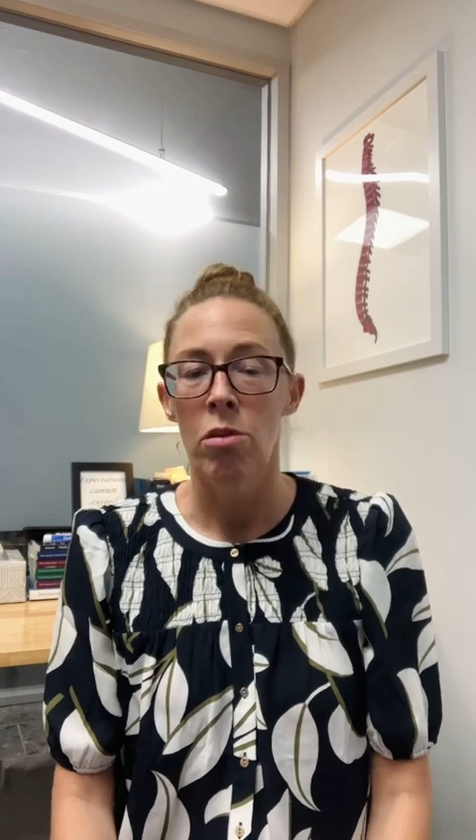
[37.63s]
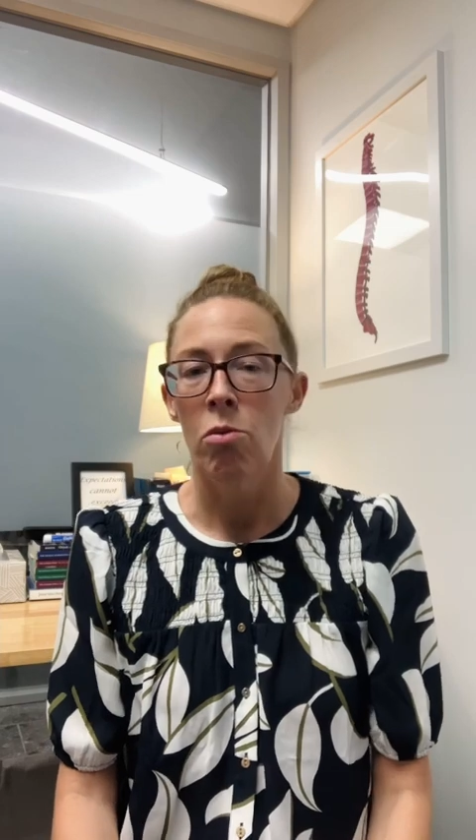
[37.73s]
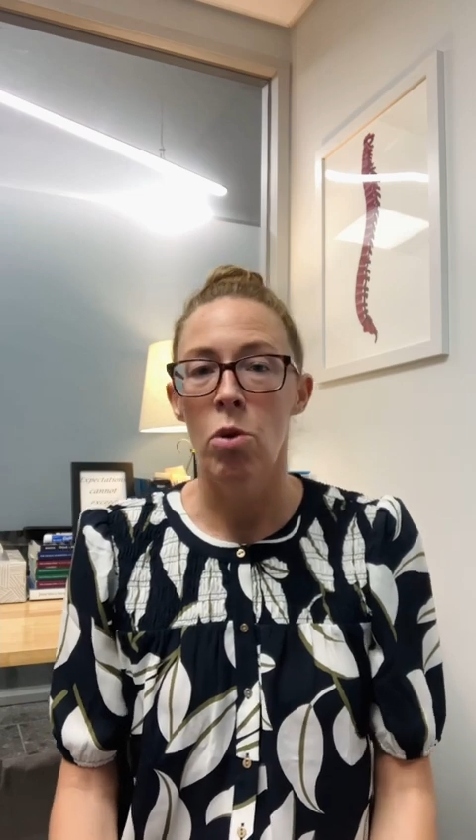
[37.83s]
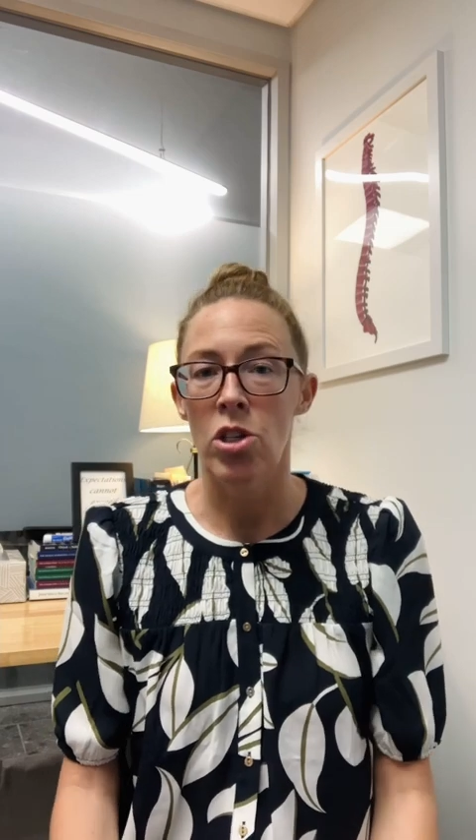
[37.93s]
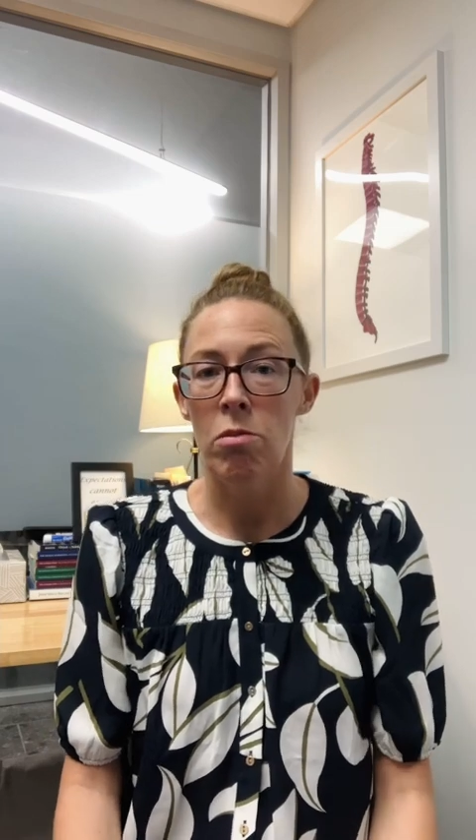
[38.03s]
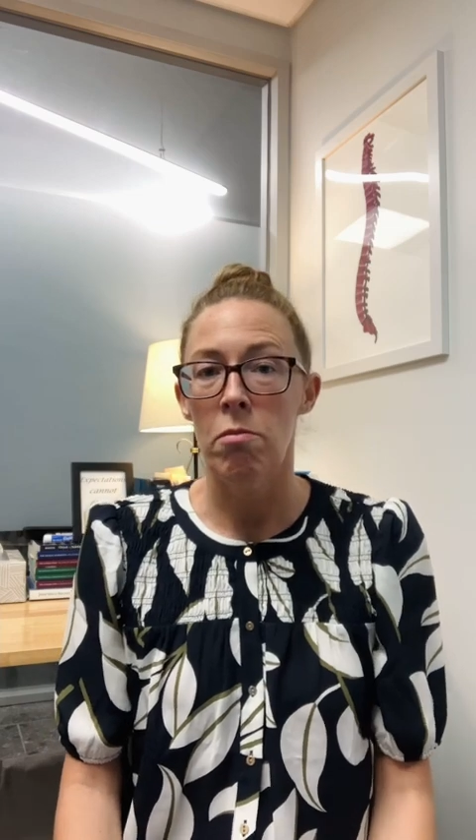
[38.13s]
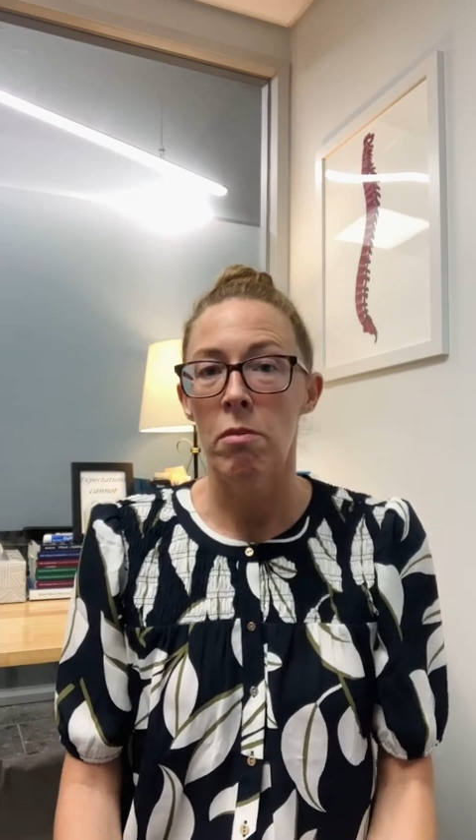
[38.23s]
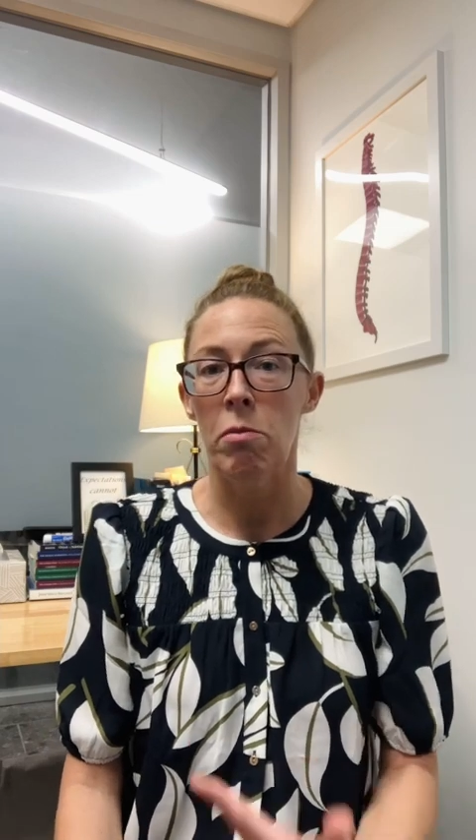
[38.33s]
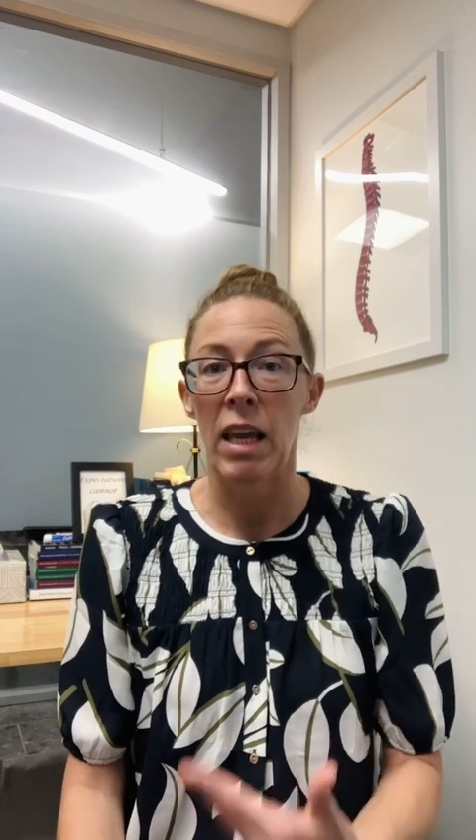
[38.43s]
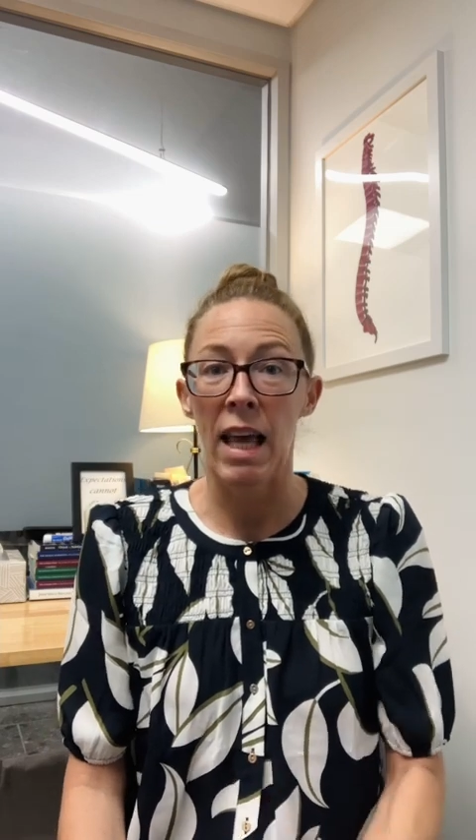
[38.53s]
which
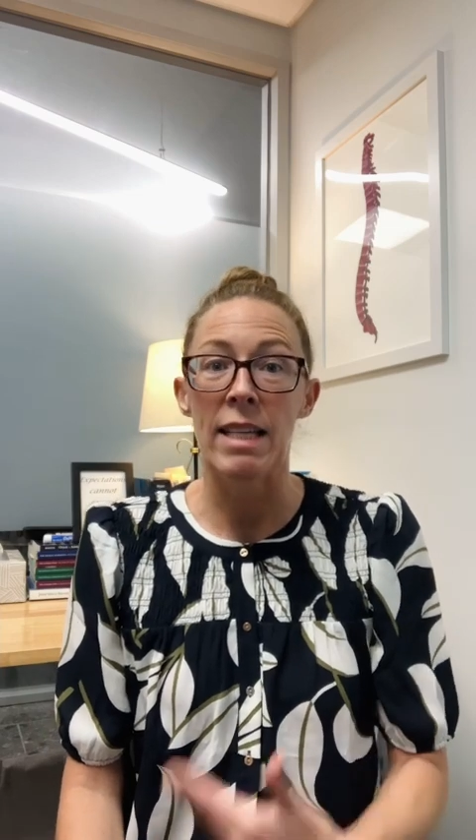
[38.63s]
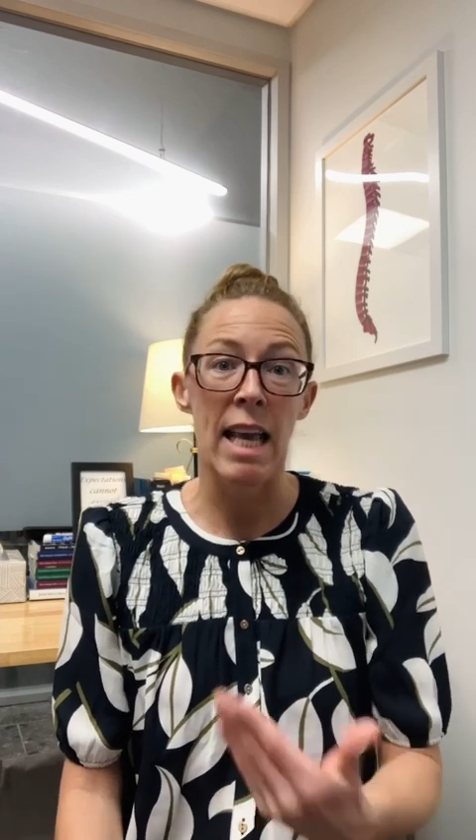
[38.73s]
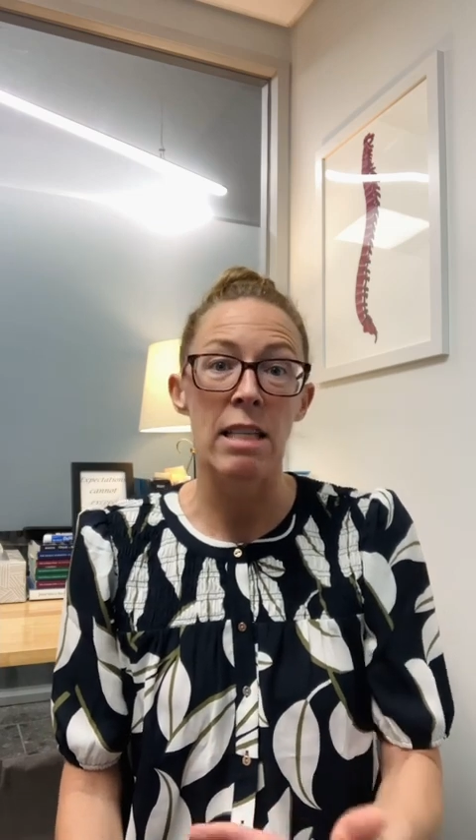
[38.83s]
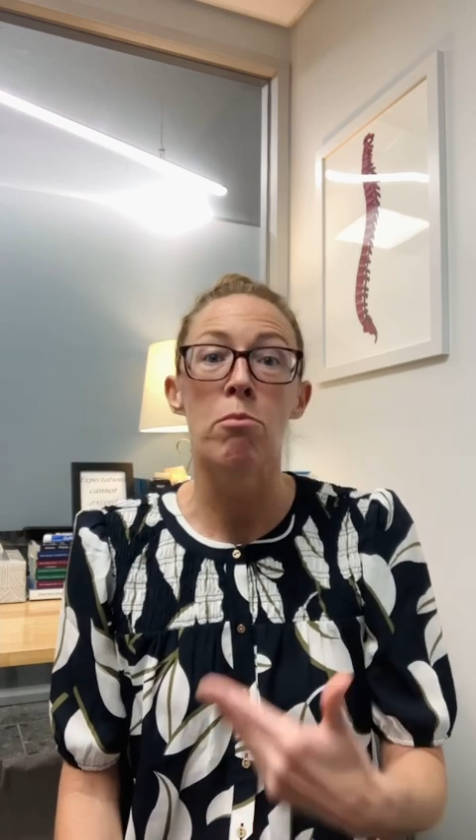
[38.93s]
it takes